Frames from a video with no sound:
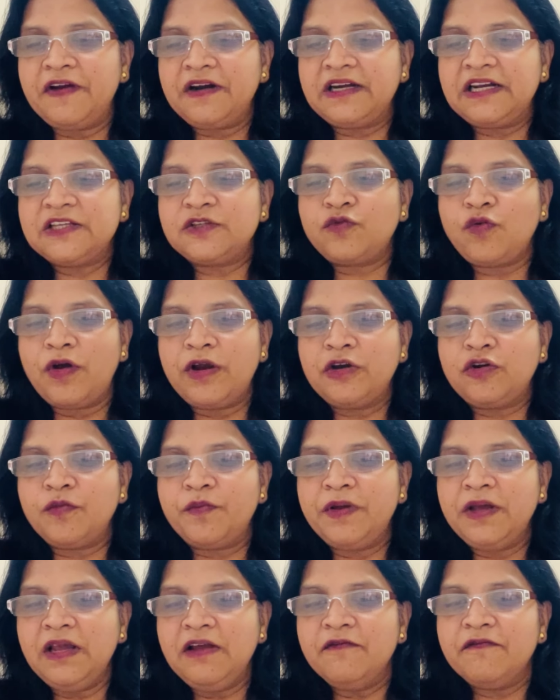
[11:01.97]
is going to
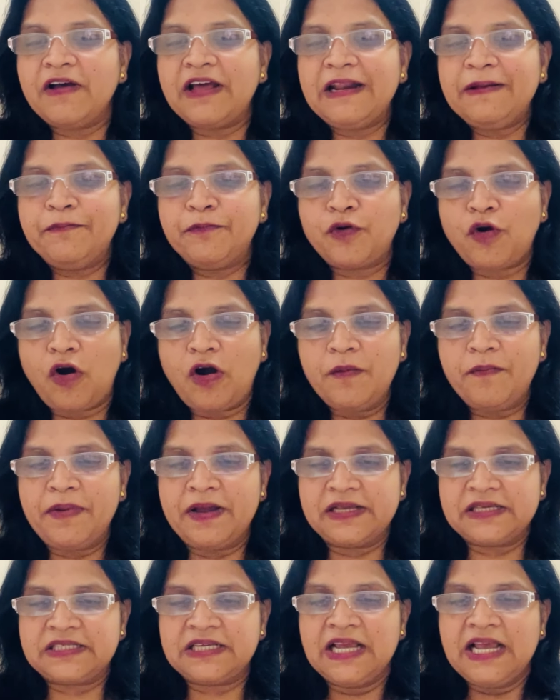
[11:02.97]
be very broad
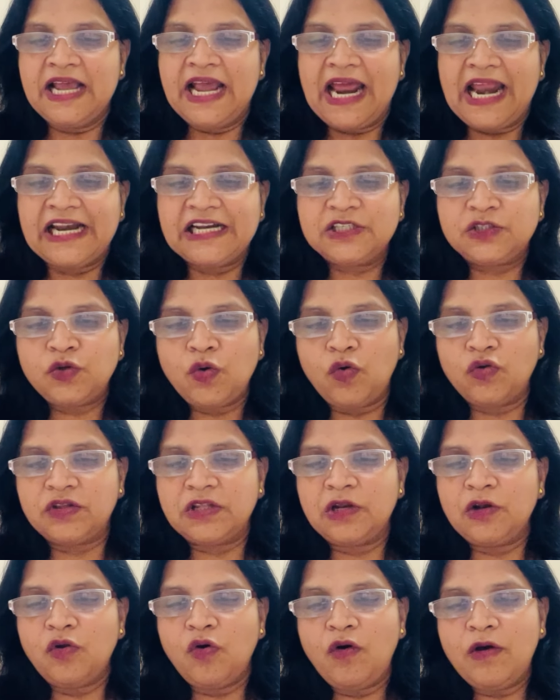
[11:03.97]
based, and so the
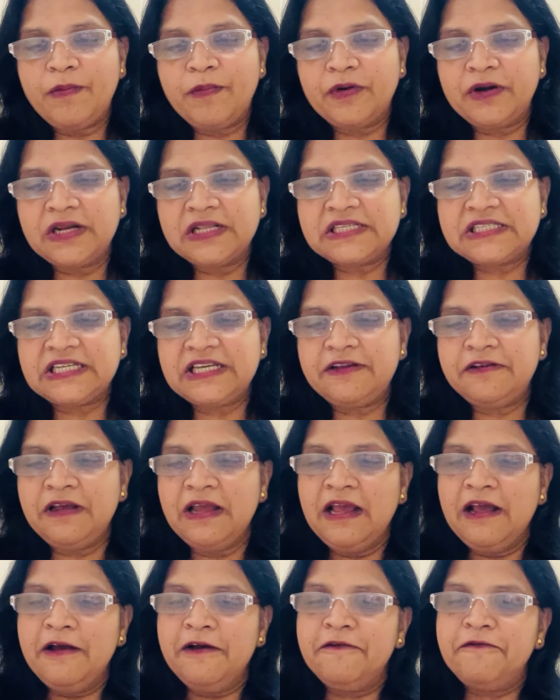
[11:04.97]
lower potency
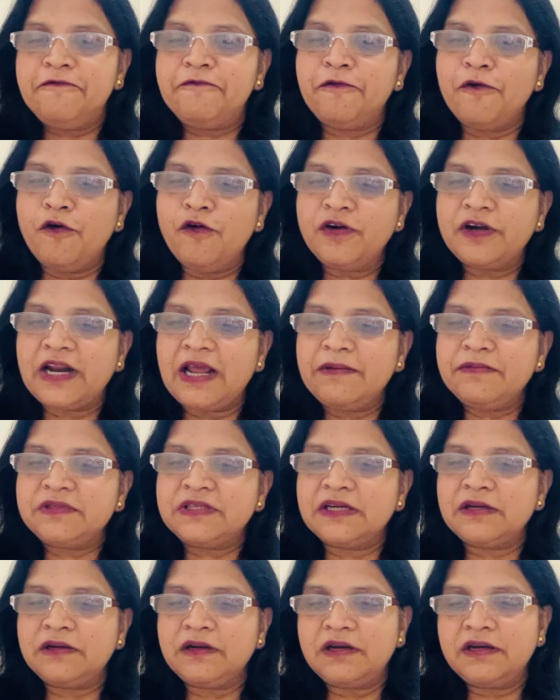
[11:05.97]
4 times
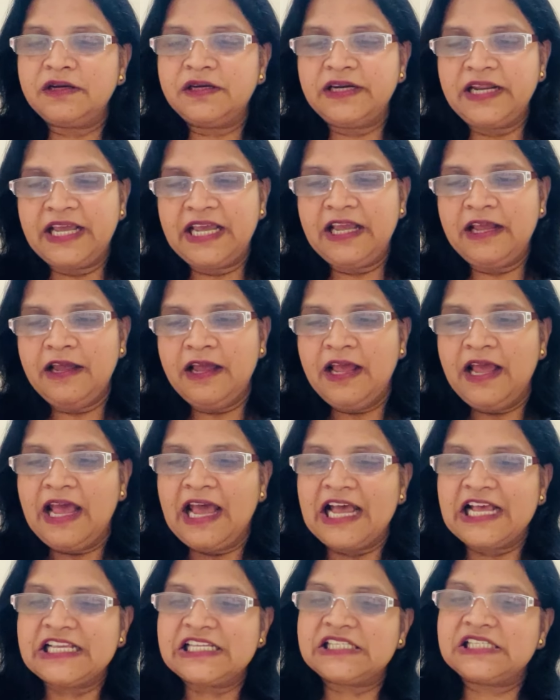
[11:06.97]
a day
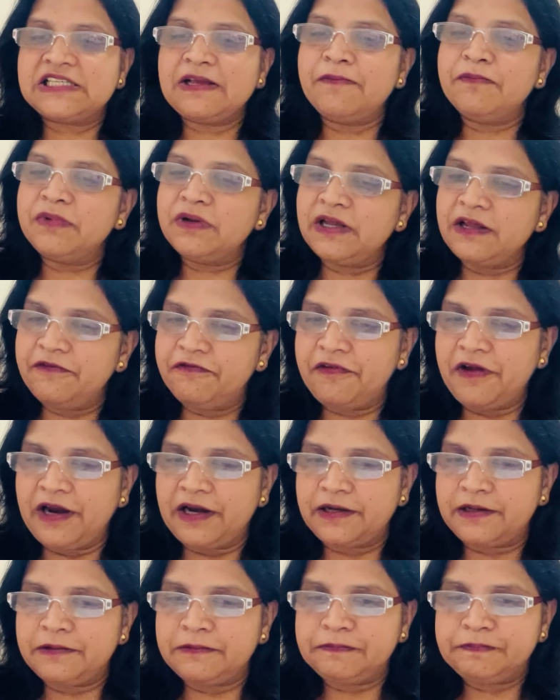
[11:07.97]
has some
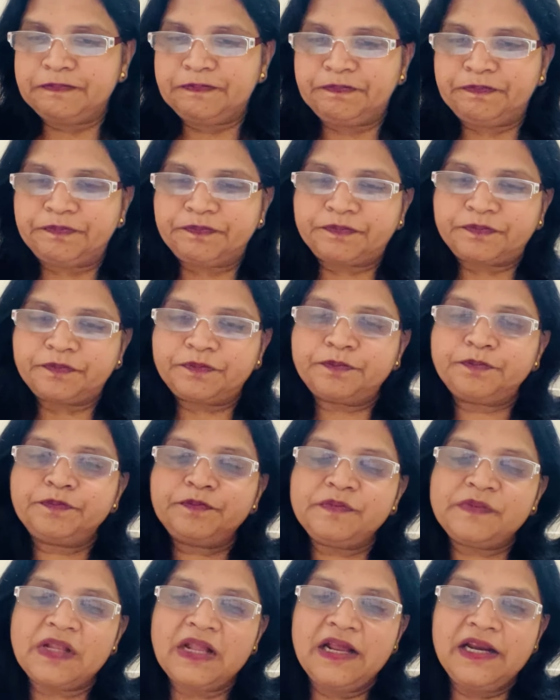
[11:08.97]
effect.
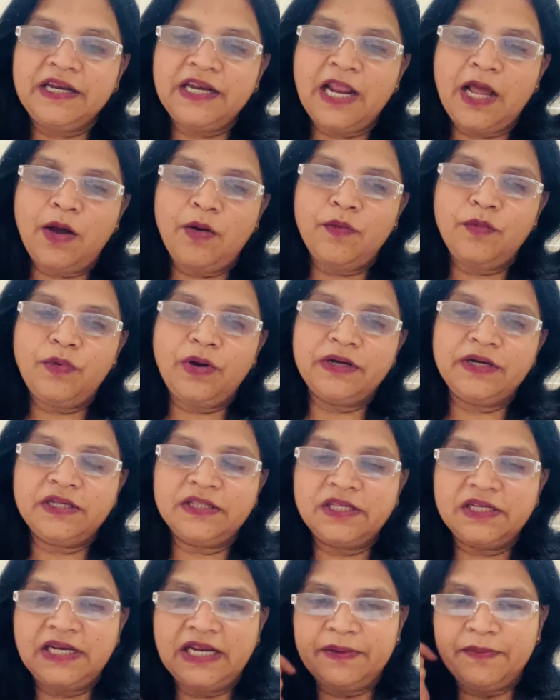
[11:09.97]
Now, under
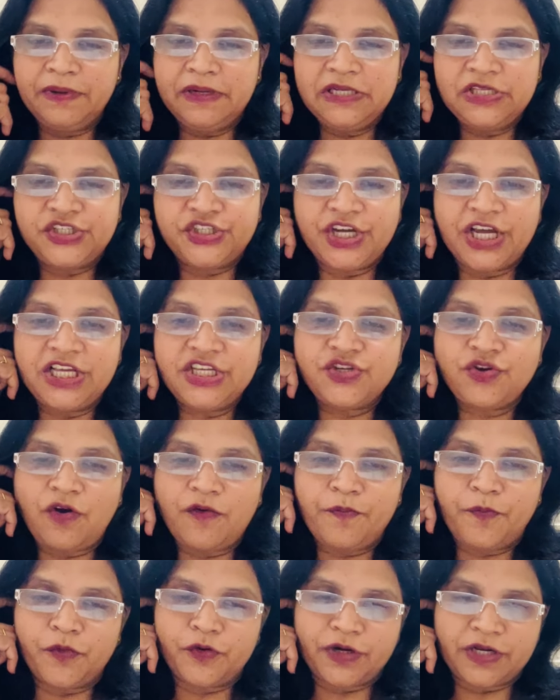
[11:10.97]
the label change
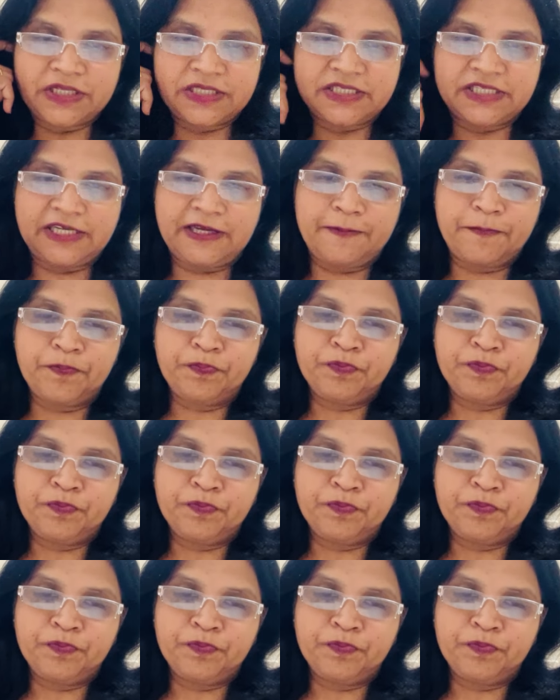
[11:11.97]
of potency,